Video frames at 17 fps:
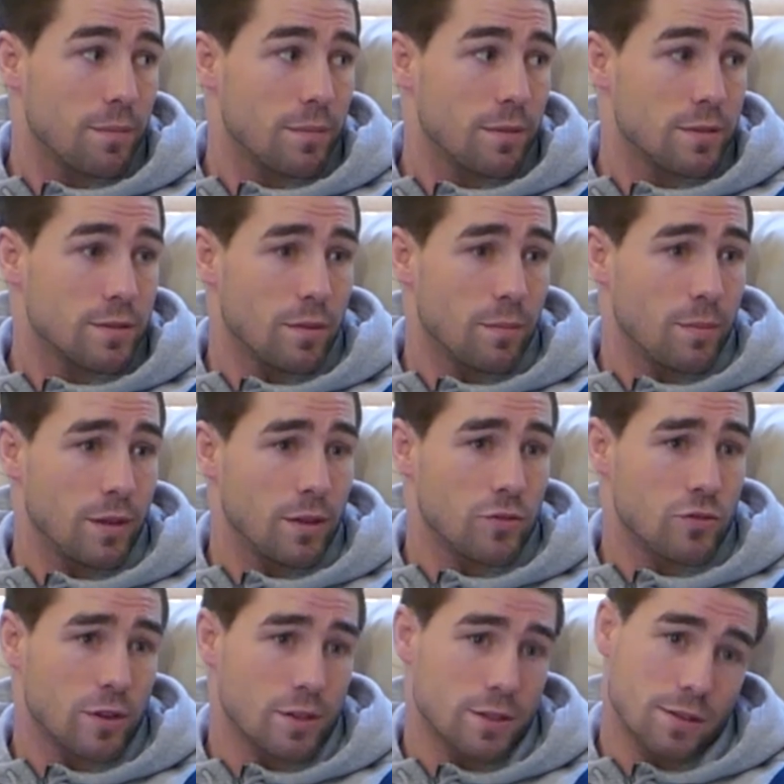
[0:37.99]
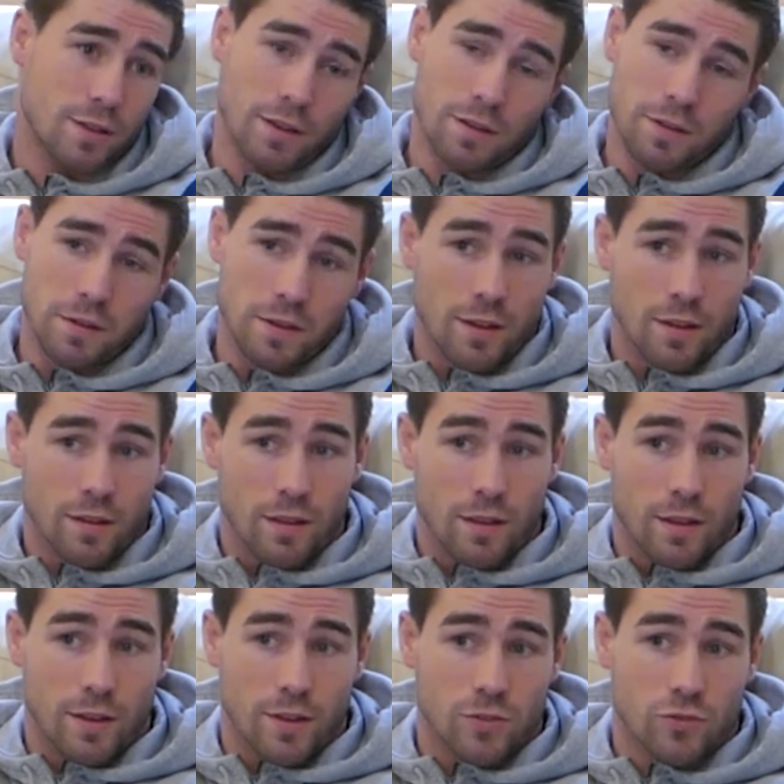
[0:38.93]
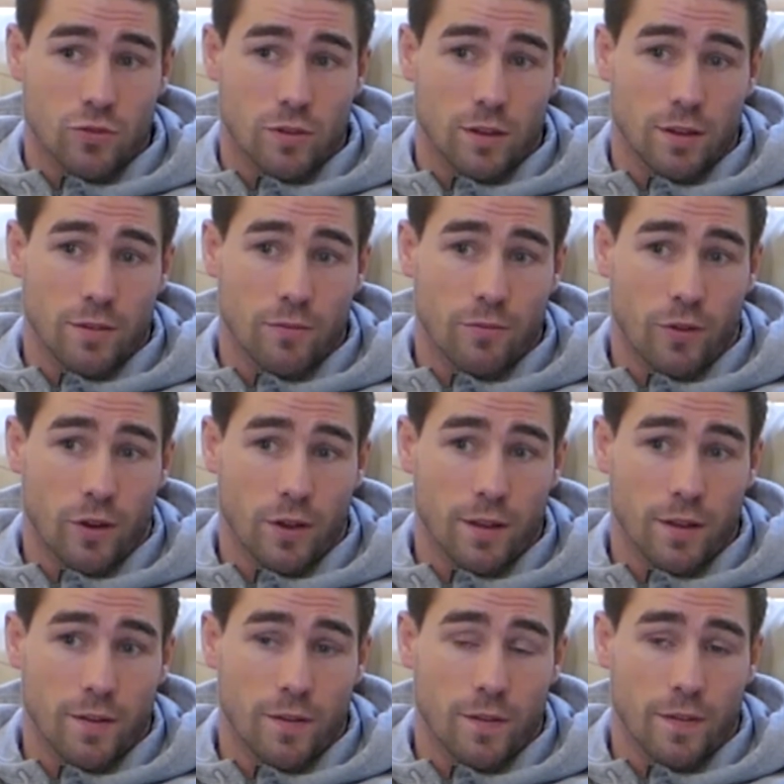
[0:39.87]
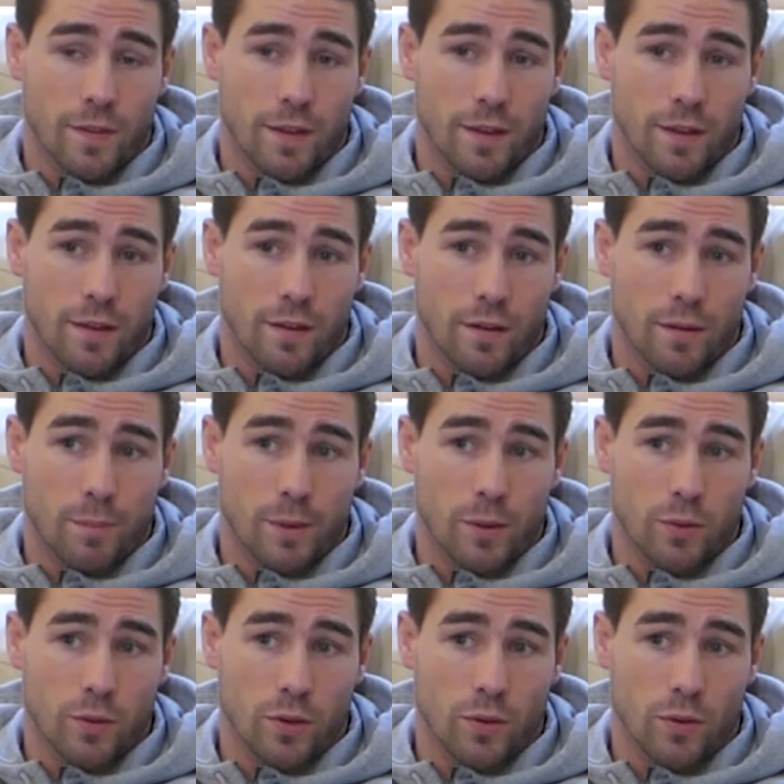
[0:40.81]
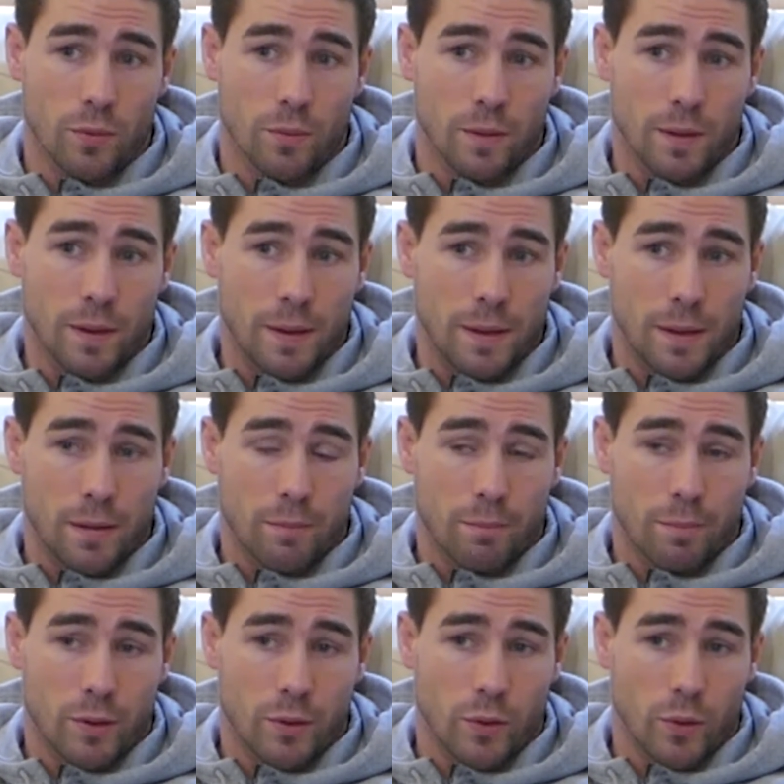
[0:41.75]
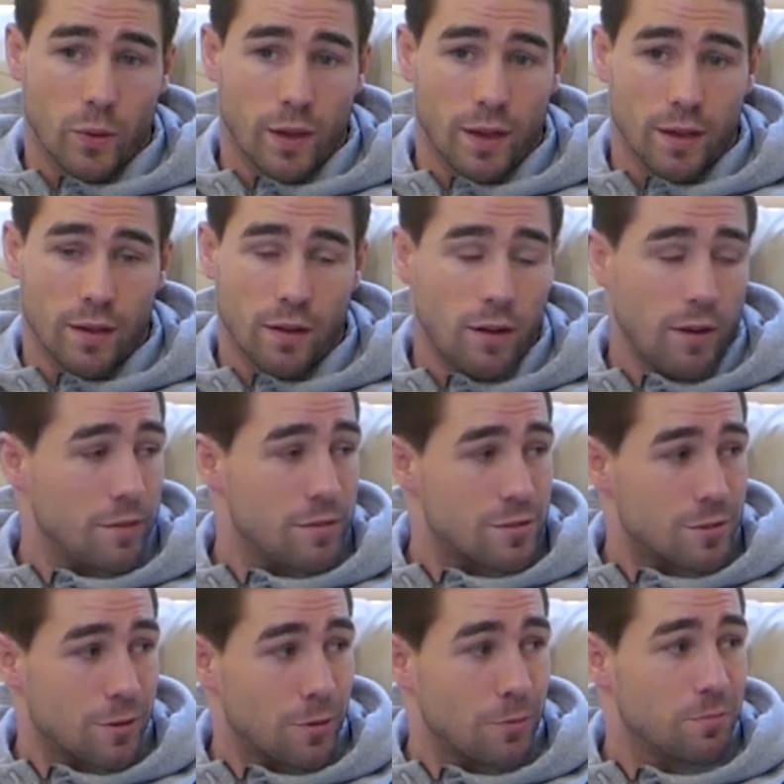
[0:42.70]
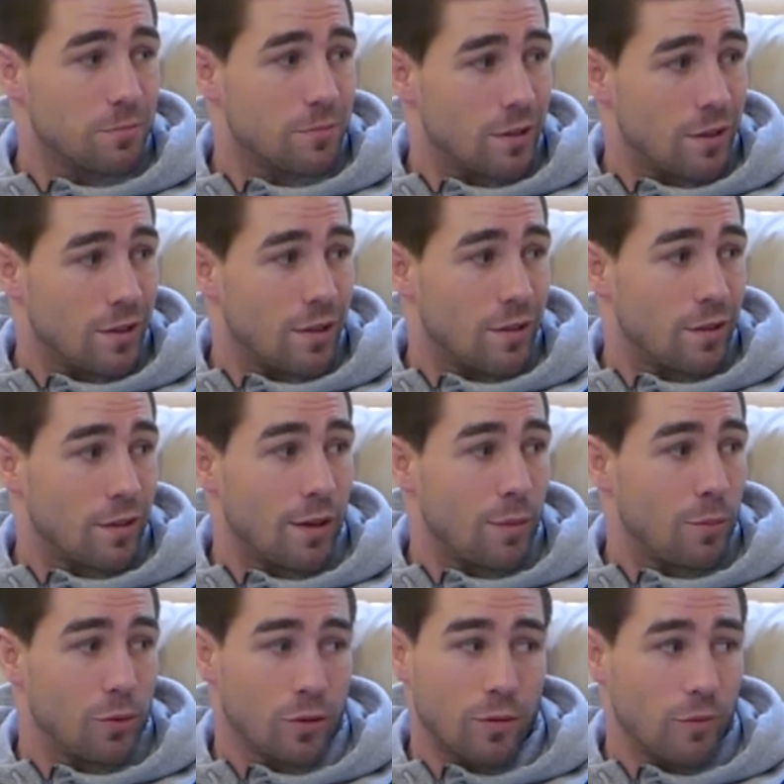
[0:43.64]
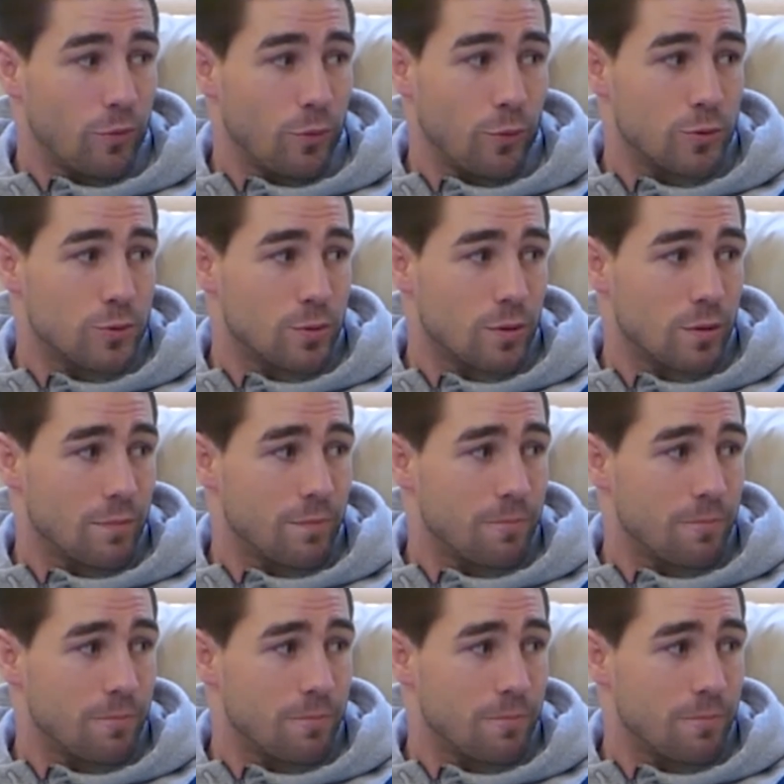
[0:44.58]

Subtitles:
It's going to be interesting, intriguing fight on the Bellew Hay card, so yeah, I'm looking forward to it.